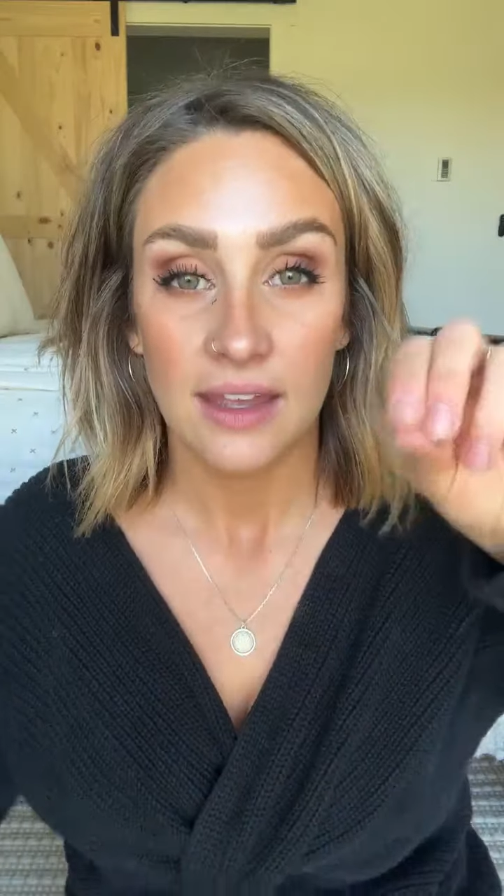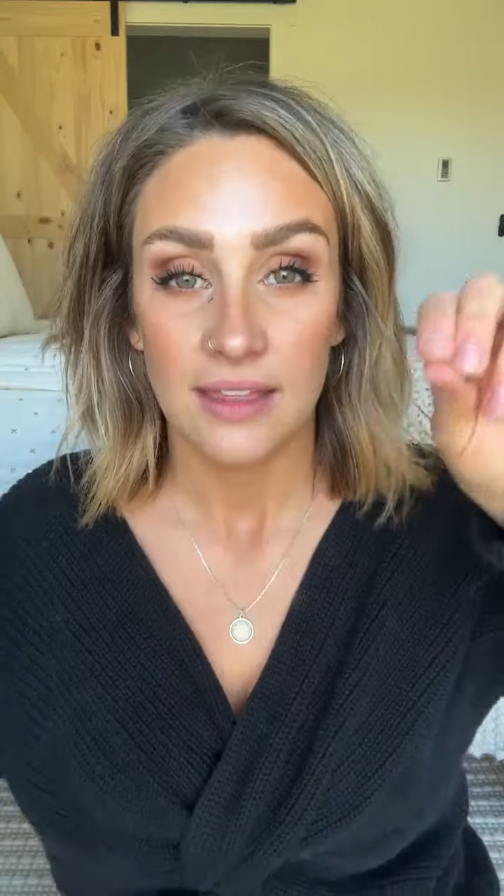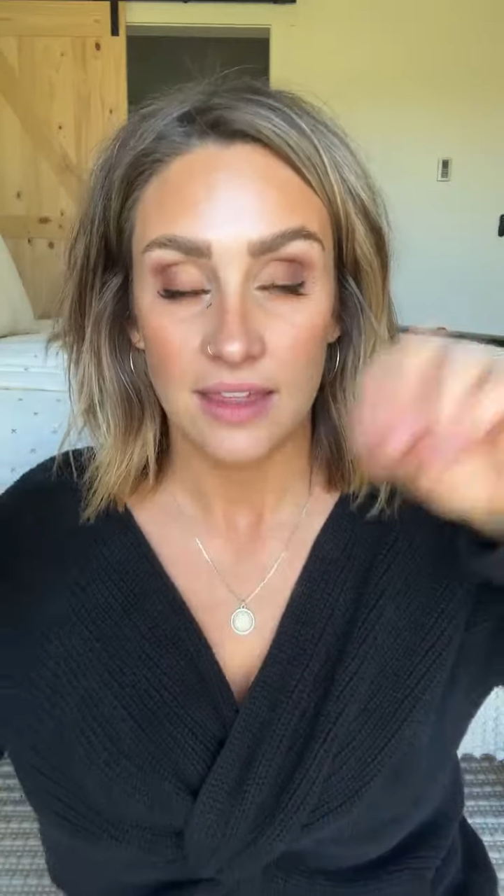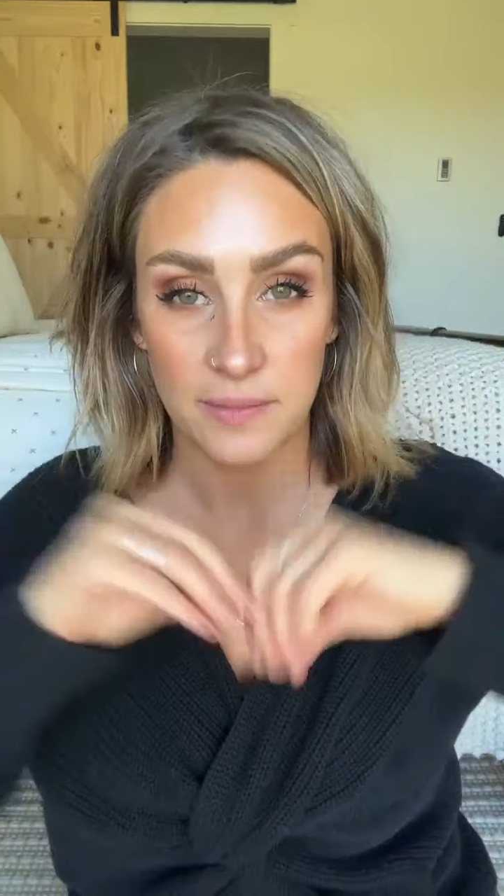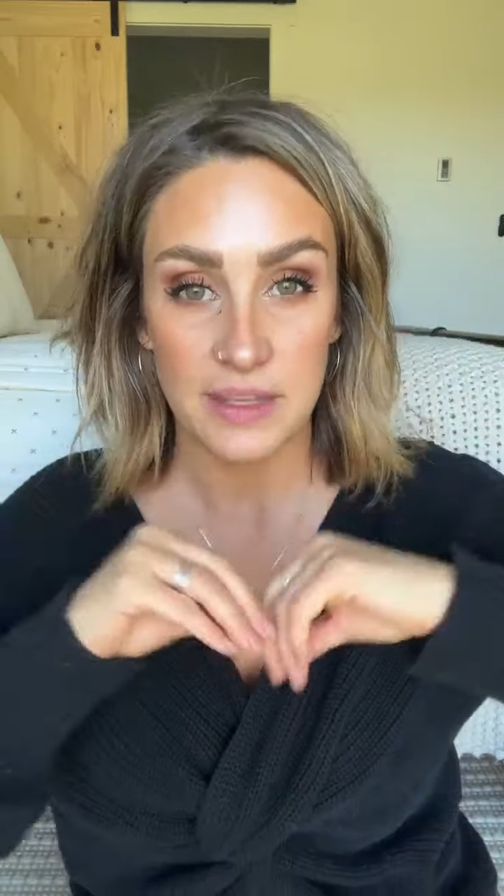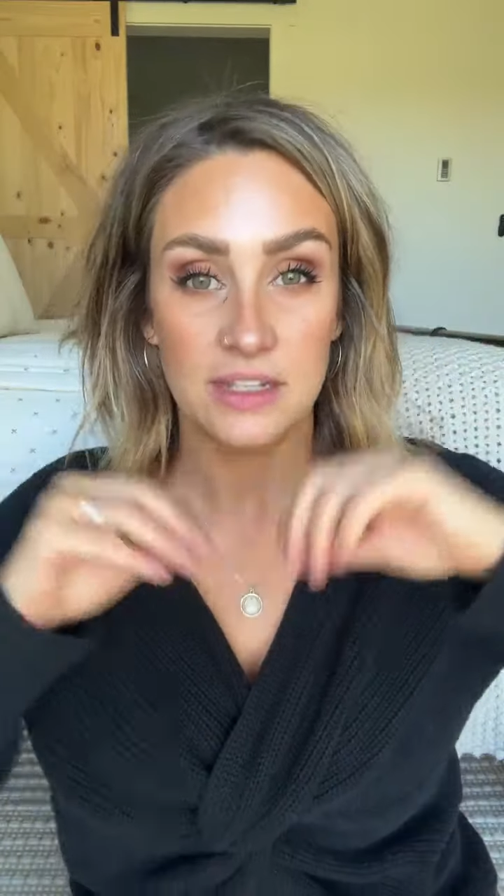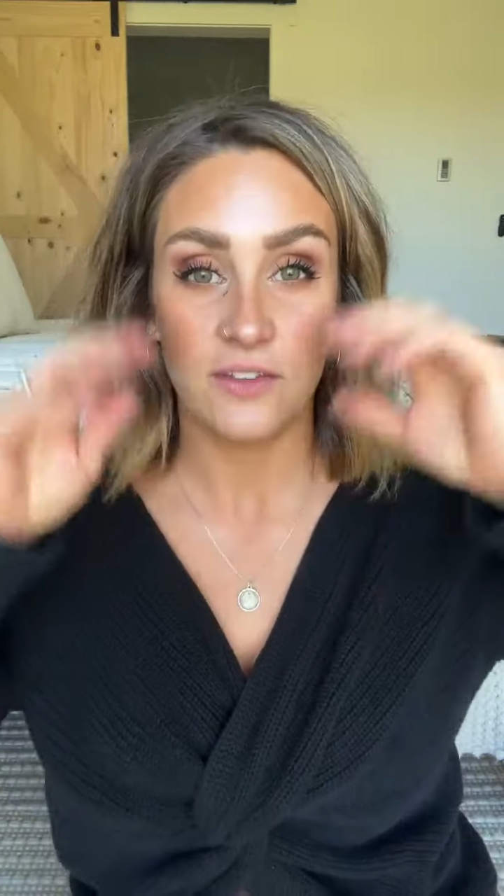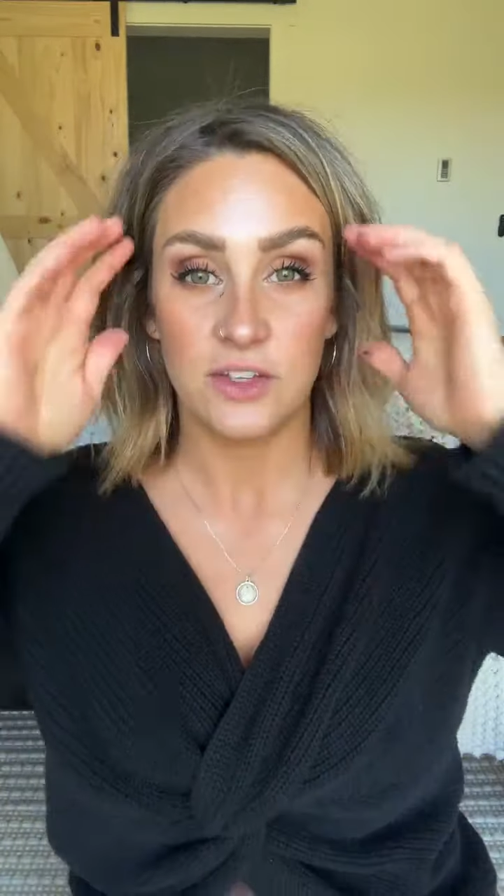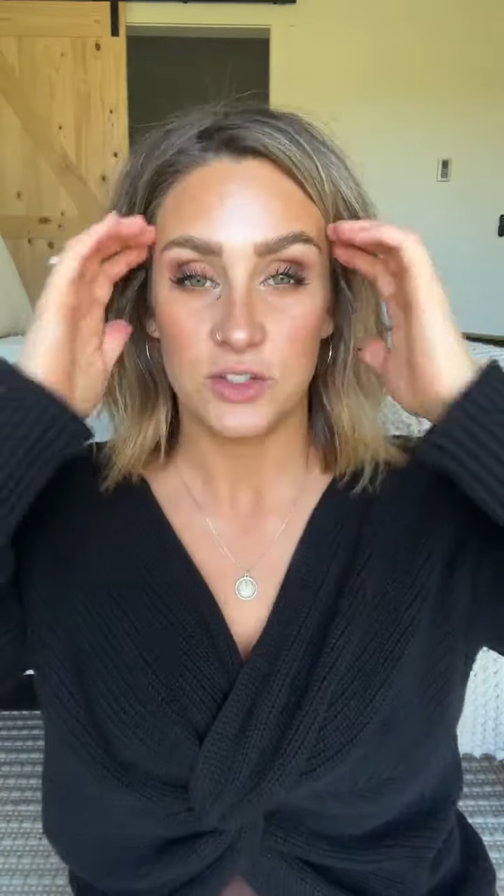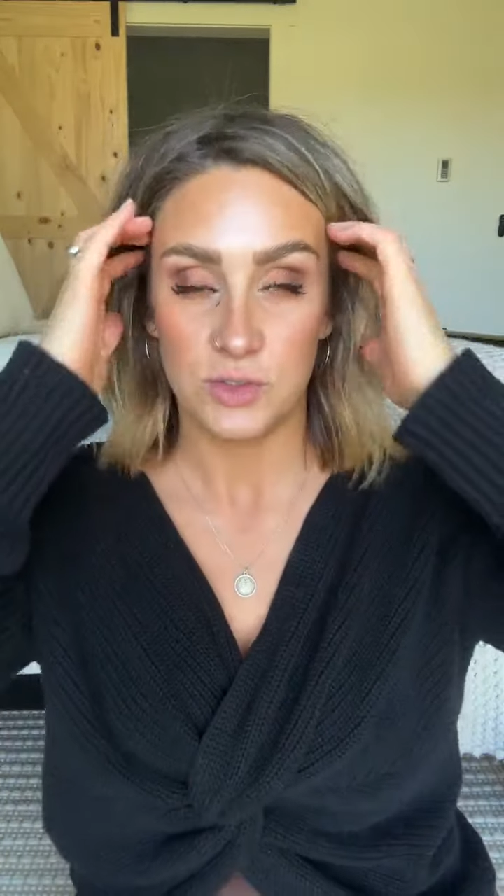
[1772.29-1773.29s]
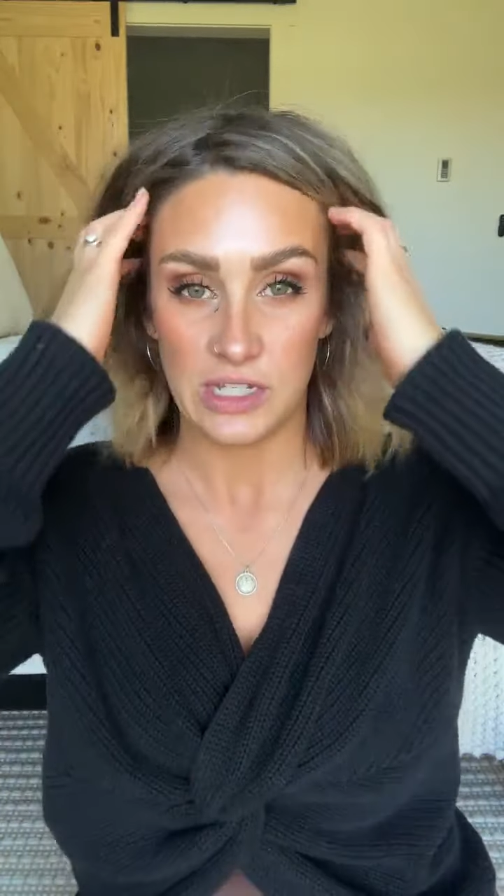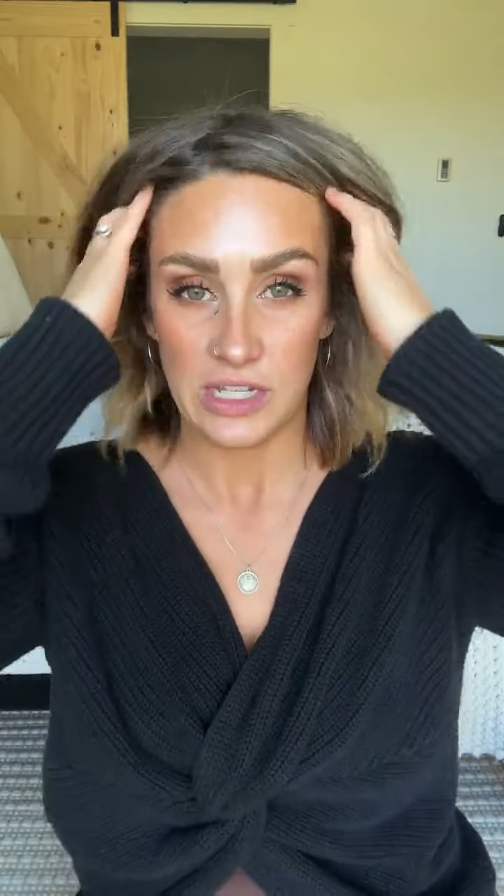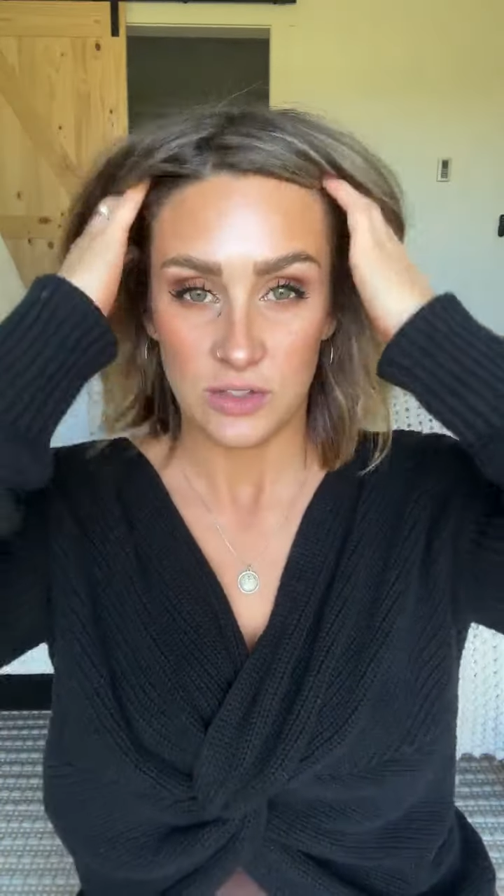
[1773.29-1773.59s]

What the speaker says: them individually.